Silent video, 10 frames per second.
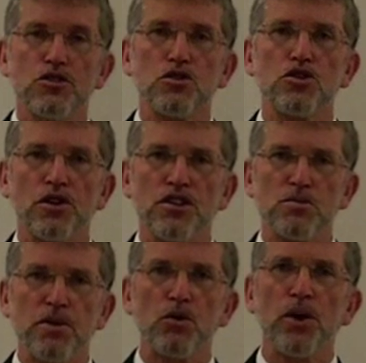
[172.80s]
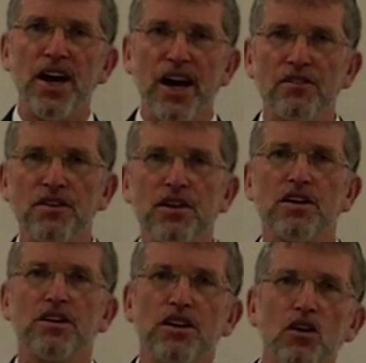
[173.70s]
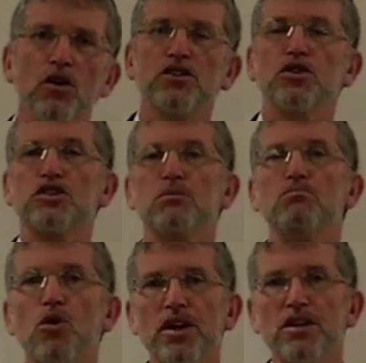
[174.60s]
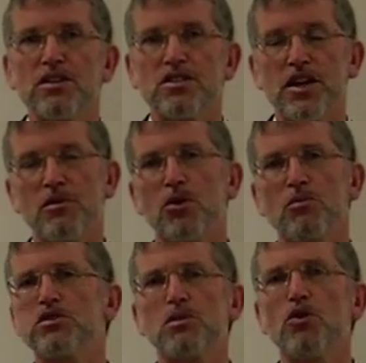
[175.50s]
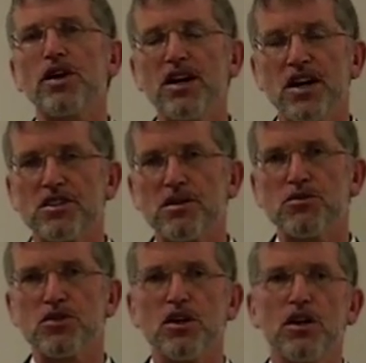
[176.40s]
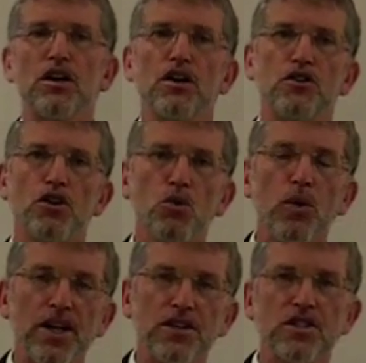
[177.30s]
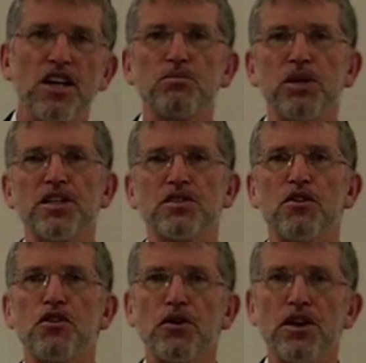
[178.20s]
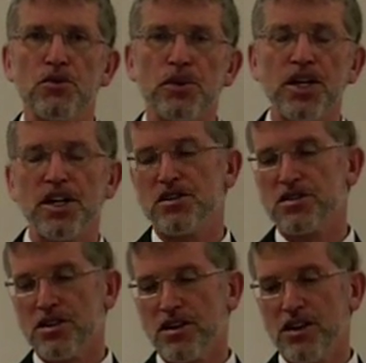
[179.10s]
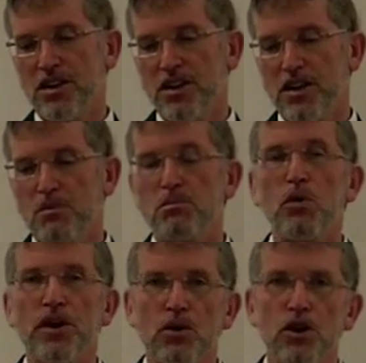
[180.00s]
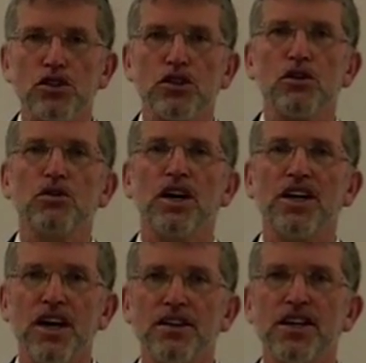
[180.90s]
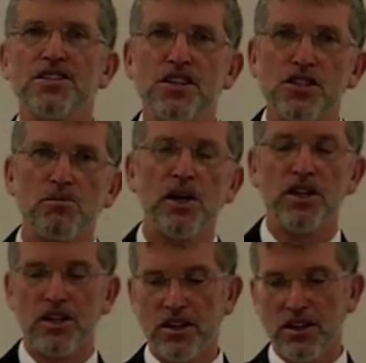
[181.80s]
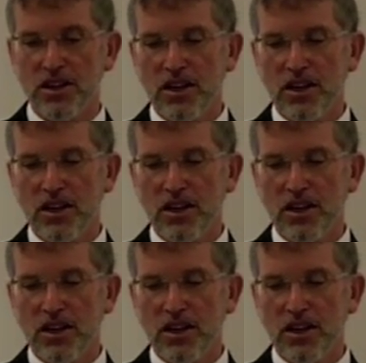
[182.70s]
So during this period we have also some mourning customs. No weddings take place for 33 days. But we are also, again, anticipating